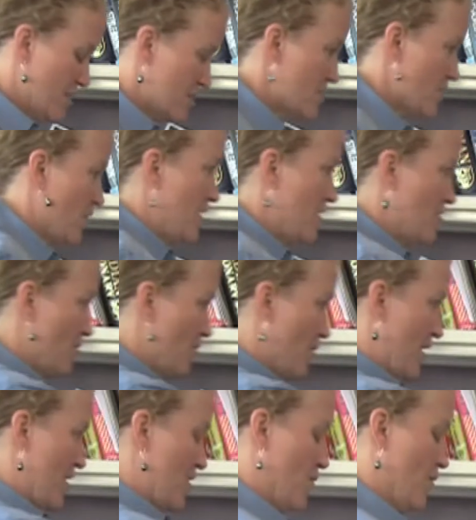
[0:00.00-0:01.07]
So either
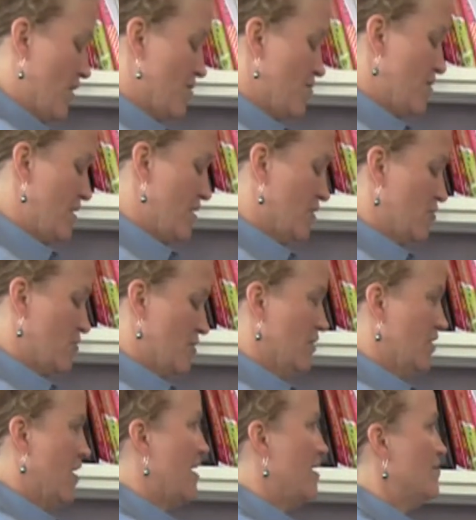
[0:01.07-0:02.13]
way, you want to be in good
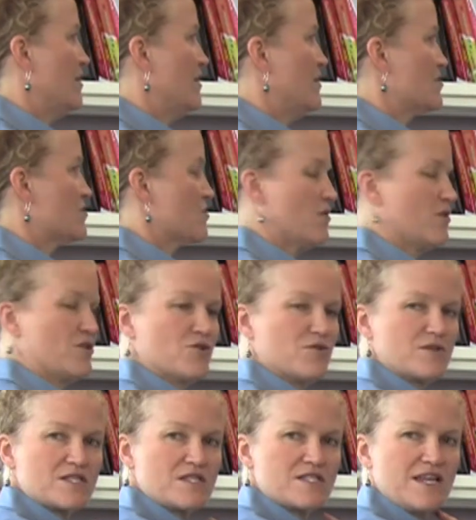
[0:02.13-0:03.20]
alignment so that there
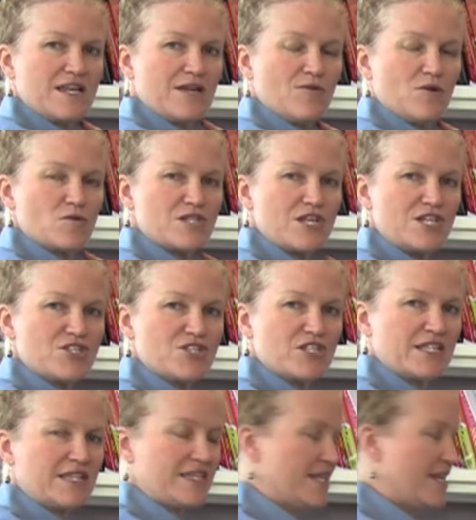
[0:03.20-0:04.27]
isn't any rotation
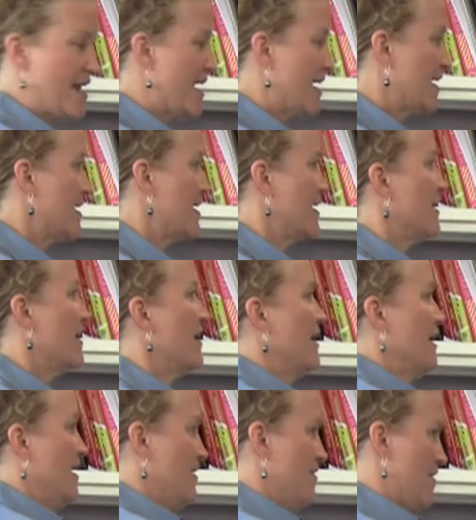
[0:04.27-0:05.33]
at the neck,
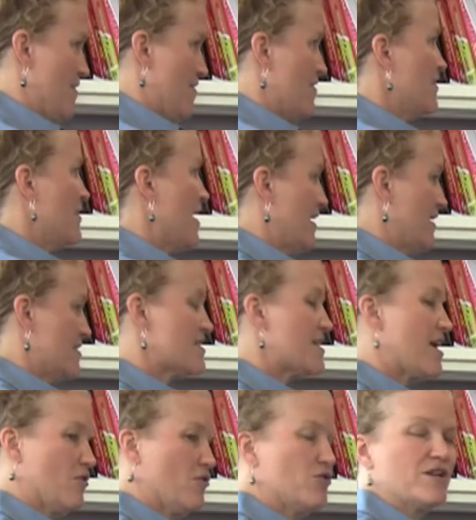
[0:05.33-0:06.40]
and that the neck is
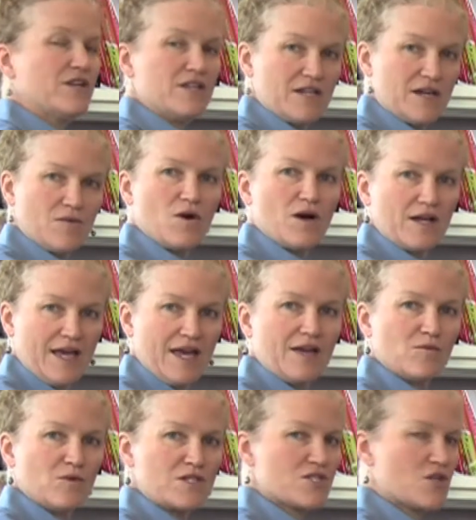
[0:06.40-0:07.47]
held in,
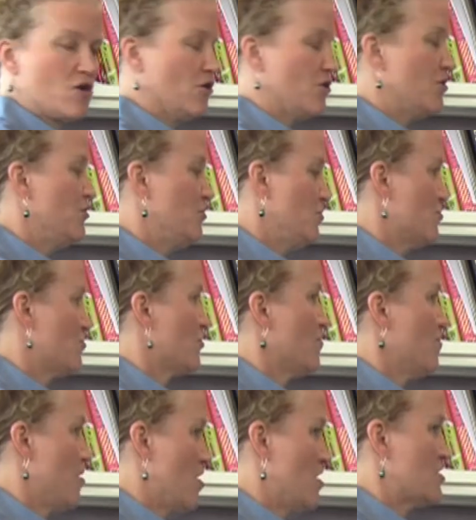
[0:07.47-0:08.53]
again, what's called a neutral
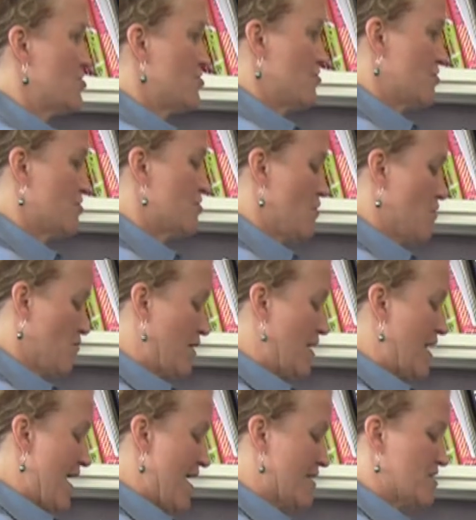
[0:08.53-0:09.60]
posture, so a
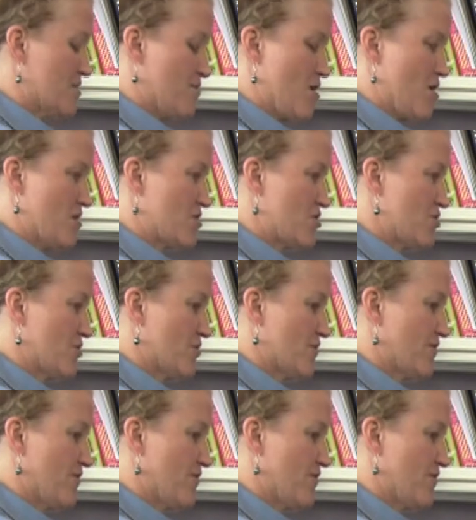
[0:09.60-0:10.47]
relaxed posture.